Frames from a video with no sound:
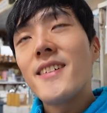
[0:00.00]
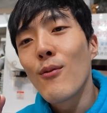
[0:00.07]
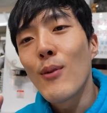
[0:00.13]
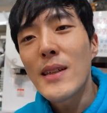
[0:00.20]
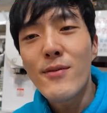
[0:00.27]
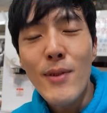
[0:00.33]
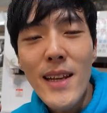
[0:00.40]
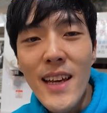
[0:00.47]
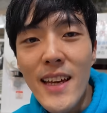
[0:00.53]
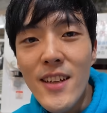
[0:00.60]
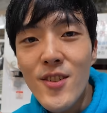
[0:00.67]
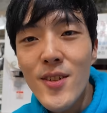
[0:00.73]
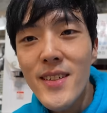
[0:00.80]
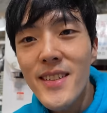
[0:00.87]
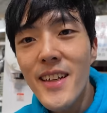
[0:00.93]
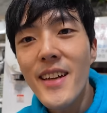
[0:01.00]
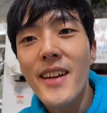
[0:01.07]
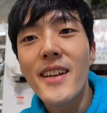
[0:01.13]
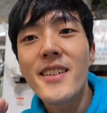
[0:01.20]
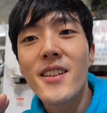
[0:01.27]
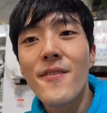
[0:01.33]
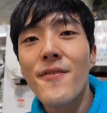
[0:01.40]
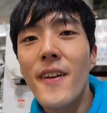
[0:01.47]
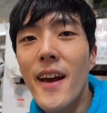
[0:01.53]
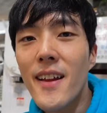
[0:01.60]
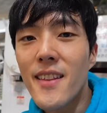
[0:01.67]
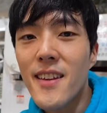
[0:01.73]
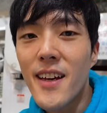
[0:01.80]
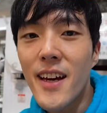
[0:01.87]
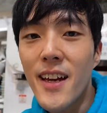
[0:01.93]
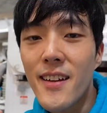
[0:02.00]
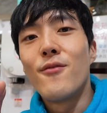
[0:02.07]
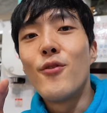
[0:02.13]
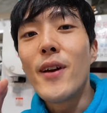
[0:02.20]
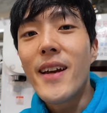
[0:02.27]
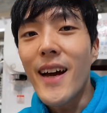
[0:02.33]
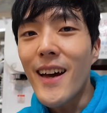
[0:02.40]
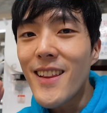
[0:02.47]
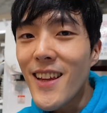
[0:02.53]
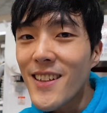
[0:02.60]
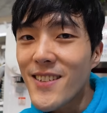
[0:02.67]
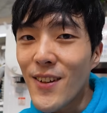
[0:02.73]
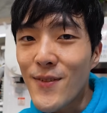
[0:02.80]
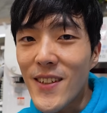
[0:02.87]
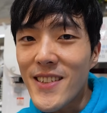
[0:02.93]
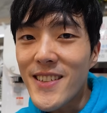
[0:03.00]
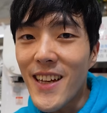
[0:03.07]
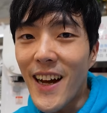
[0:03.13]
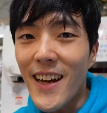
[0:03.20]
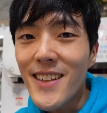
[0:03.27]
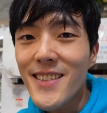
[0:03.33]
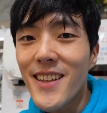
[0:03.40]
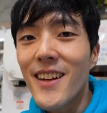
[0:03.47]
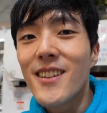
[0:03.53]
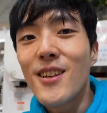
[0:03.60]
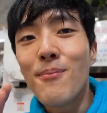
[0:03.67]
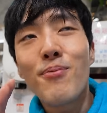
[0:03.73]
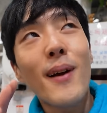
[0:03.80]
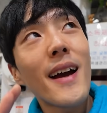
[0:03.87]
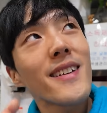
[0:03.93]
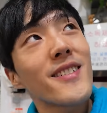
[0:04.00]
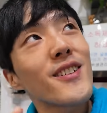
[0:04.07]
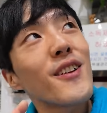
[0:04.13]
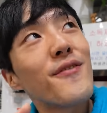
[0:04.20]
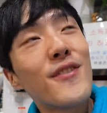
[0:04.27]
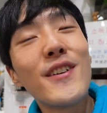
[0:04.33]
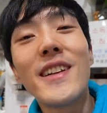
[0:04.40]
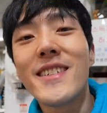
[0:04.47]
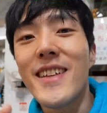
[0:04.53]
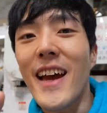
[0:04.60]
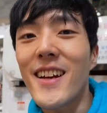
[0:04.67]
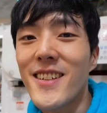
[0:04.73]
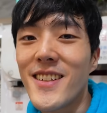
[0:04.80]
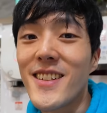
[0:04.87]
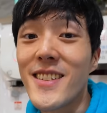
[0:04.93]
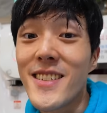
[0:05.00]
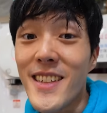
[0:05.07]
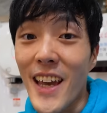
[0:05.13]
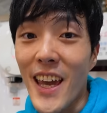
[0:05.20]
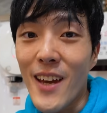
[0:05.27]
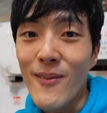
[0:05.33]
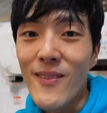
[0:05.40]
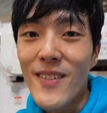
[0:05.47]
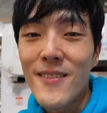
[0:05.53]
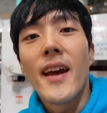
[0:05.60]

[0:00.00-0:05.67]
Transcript: What's really interesting is the fact that regardless of the size, the price of the food is actually the same.